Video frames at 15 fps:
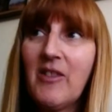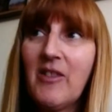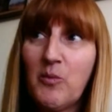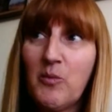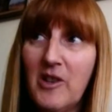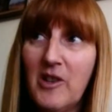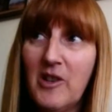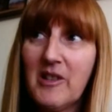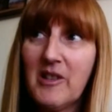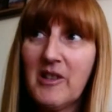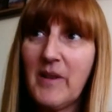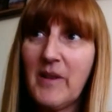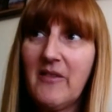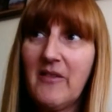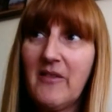And the
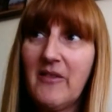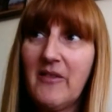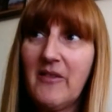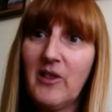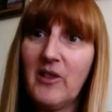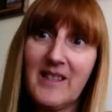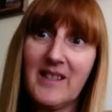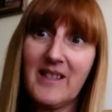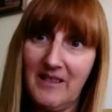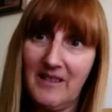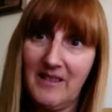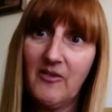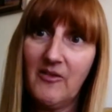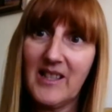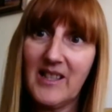worst bit of it all
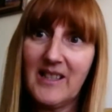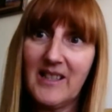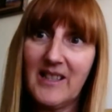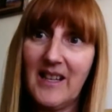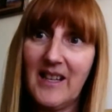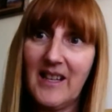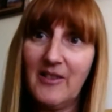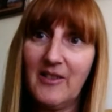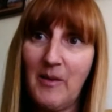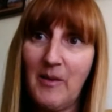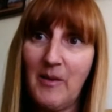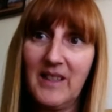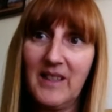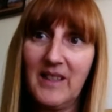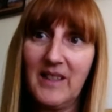is obviously to tell your
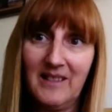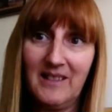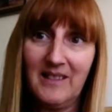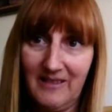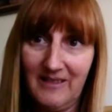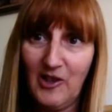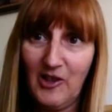family,